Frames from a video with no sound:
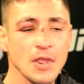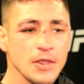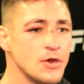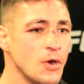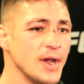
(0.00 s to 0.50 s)

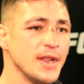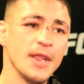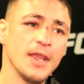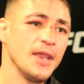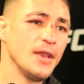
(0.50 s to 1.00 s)
You know what,
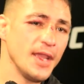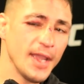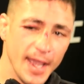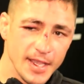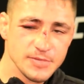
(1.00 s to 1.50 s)

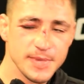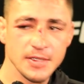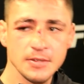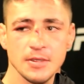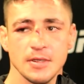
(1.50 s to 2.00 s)
it has
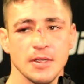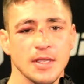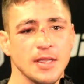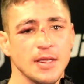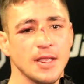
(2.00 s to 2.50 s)
been.
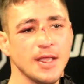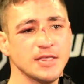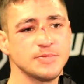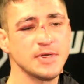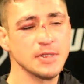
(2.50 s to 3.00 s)
It
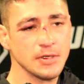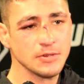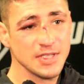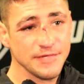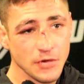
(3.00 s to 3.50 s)
has been a little
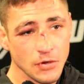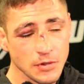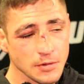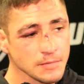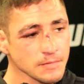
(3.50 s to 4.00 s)

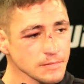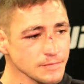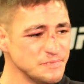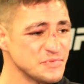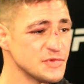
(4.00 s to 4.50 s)
difficult
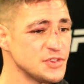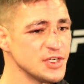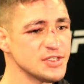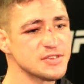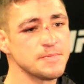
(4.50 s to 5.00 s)

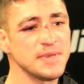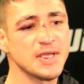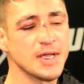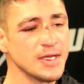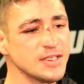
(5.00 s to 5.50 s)
just
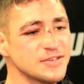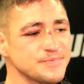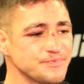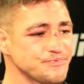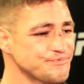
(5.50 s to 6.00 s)
because
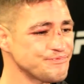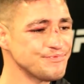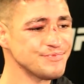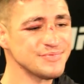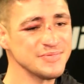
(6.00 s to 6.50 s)

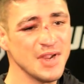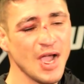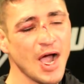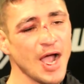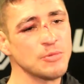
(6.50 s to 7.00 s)

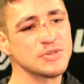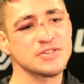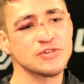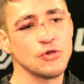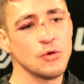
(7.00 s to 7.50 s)
I was
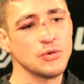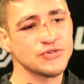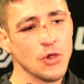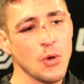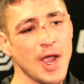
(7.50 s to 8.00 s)

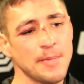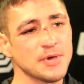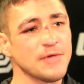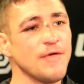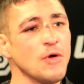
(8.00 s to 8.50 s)
so
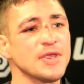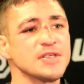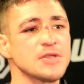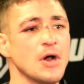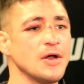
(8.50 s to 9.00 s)

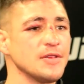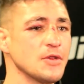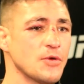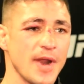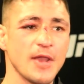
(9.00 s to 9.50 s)
hyper-focused
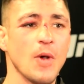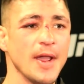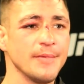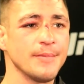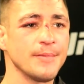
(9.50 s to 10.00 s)
on Craig White.